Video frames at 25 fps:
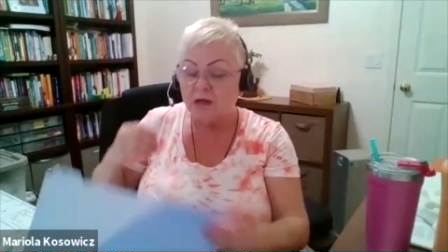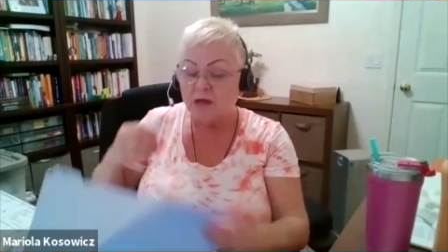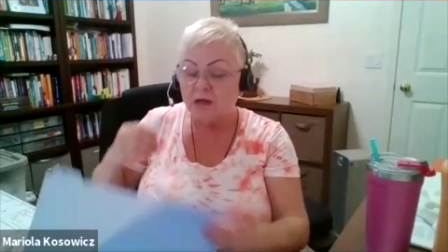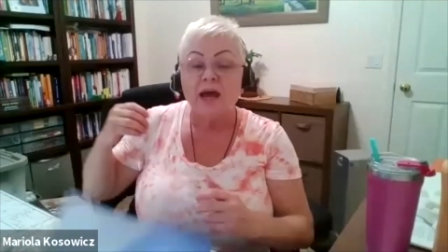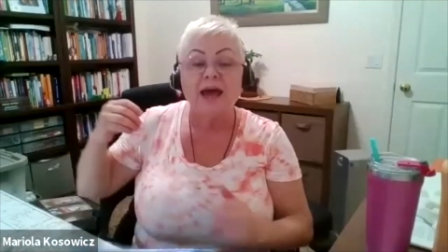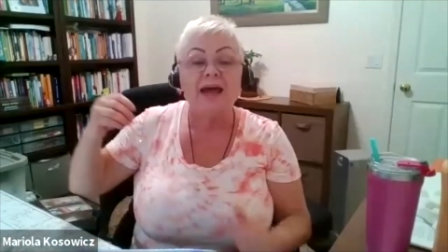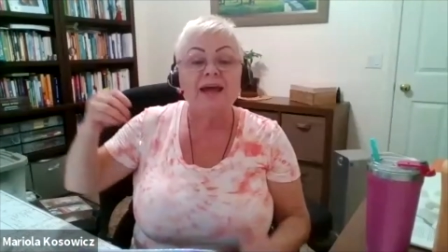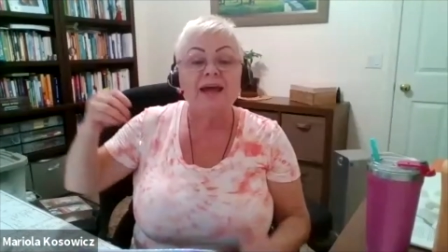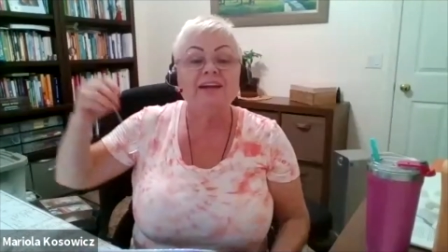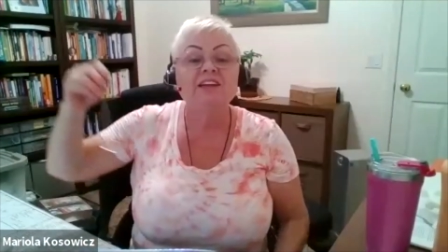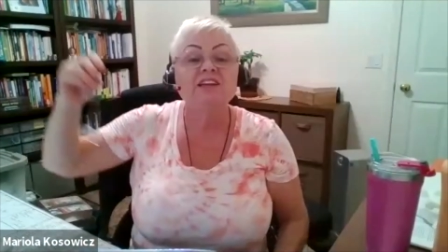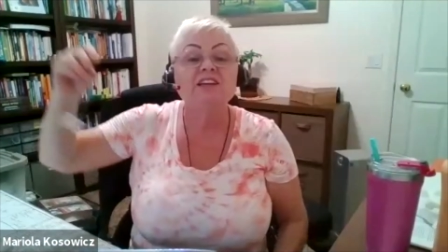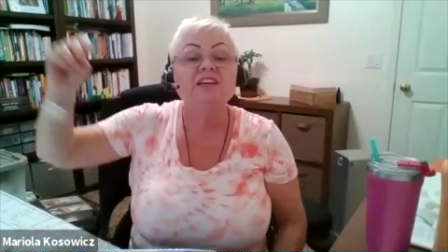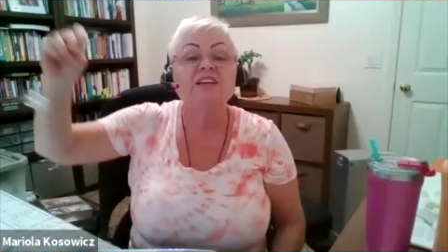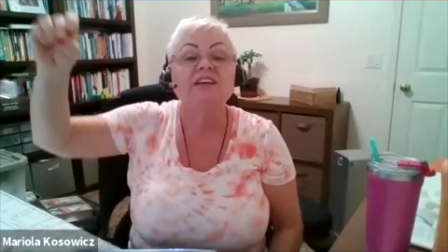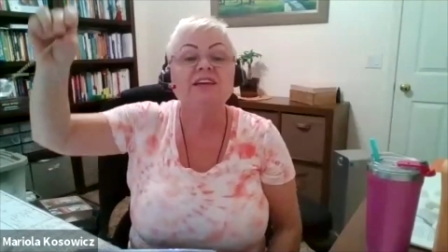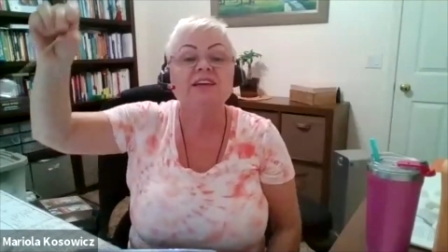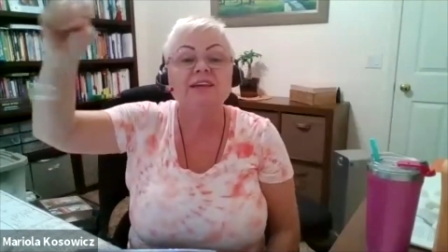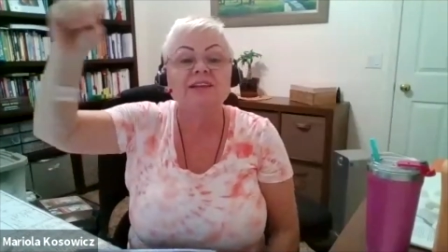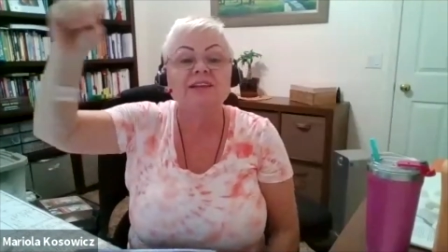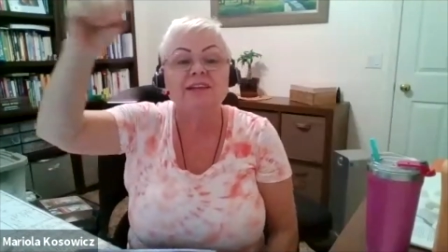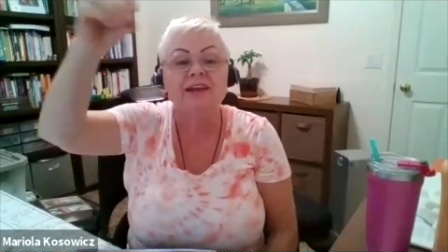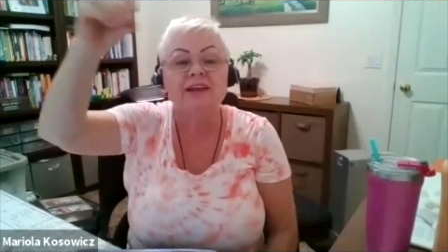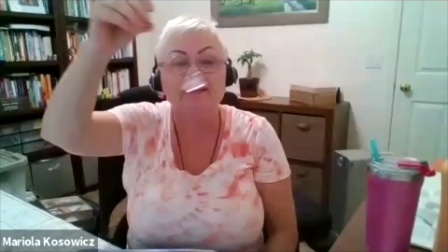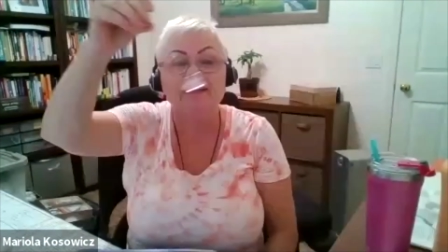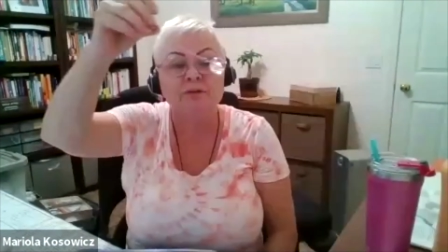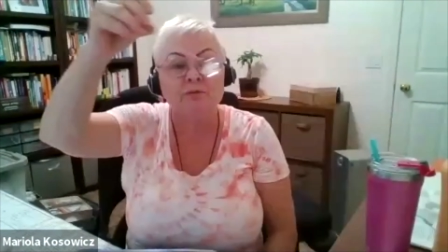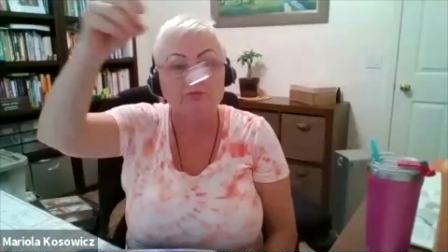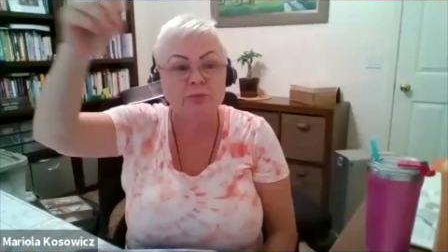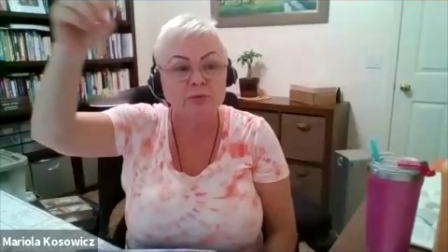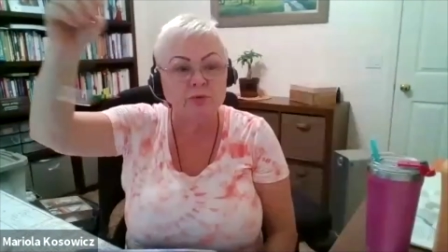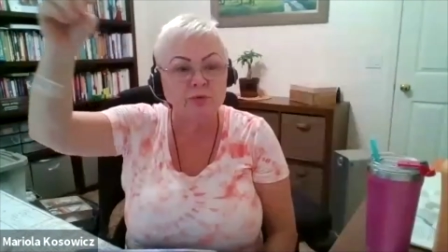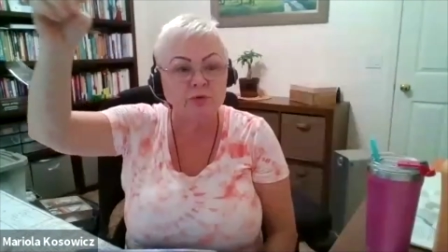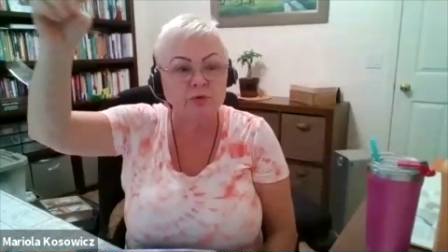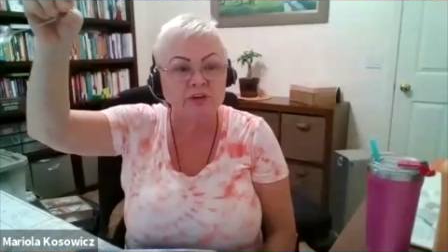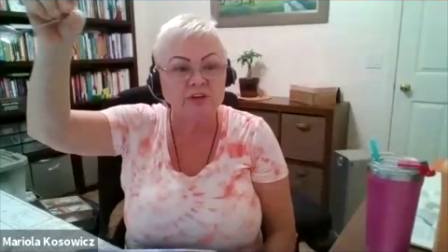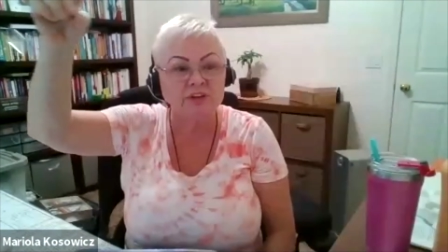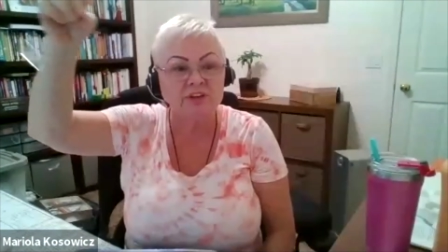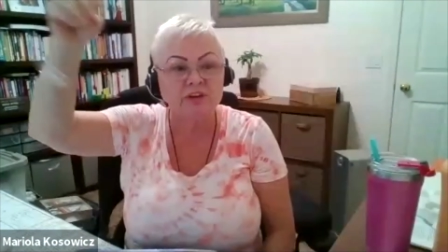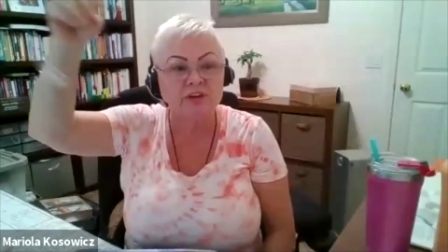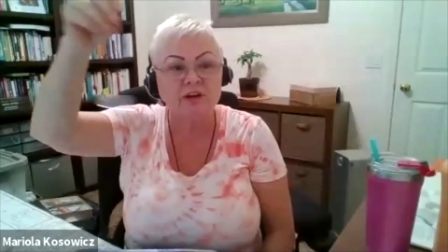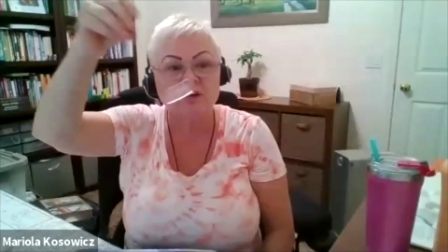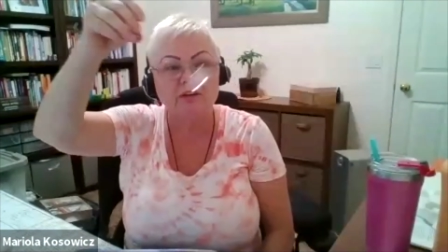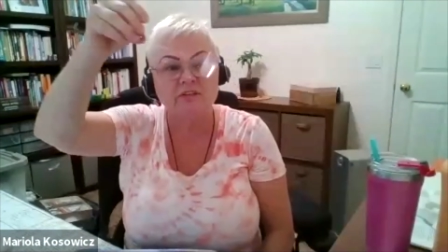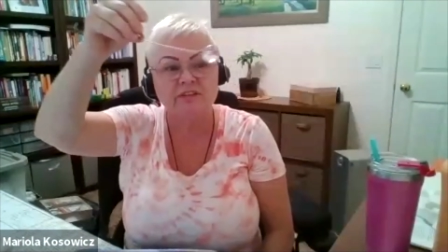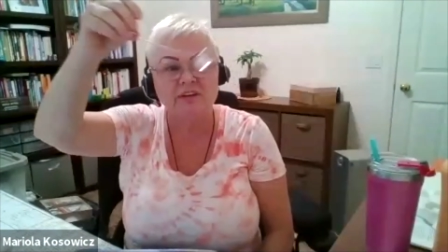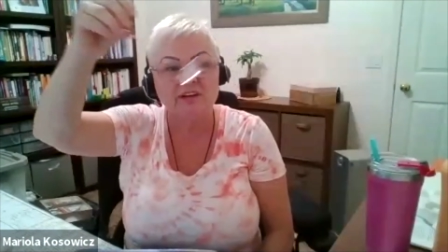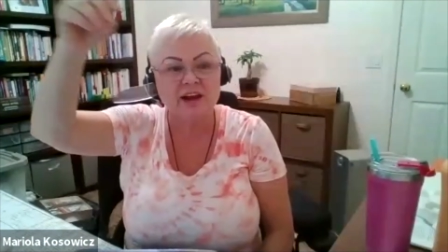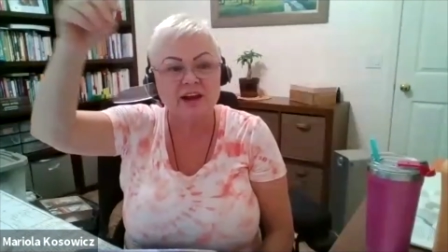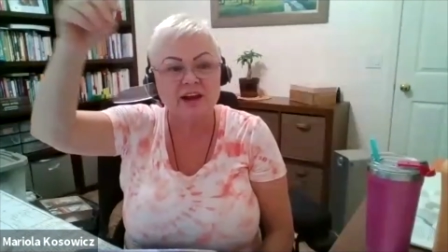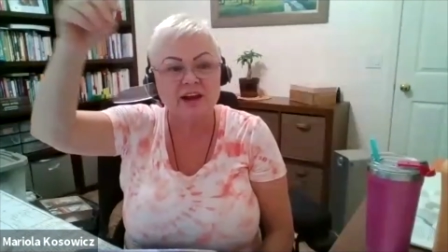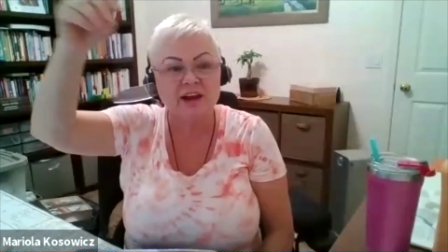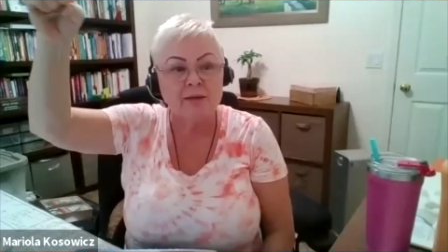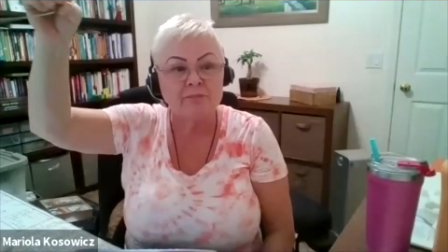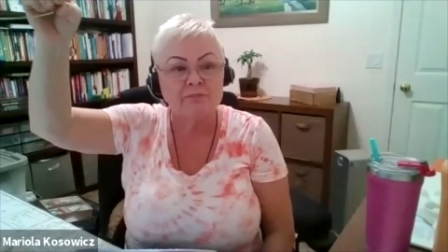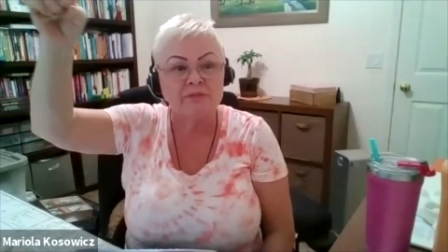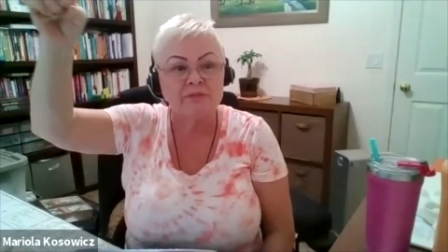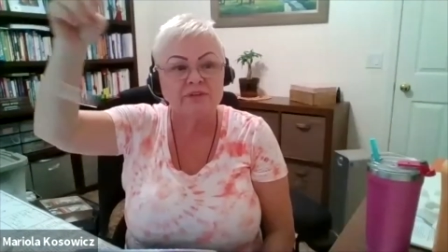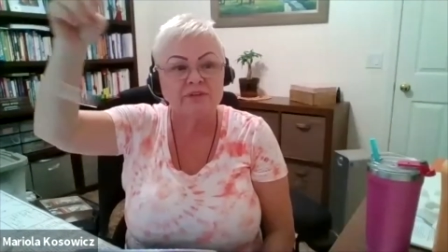And a hidden, buried, cover up?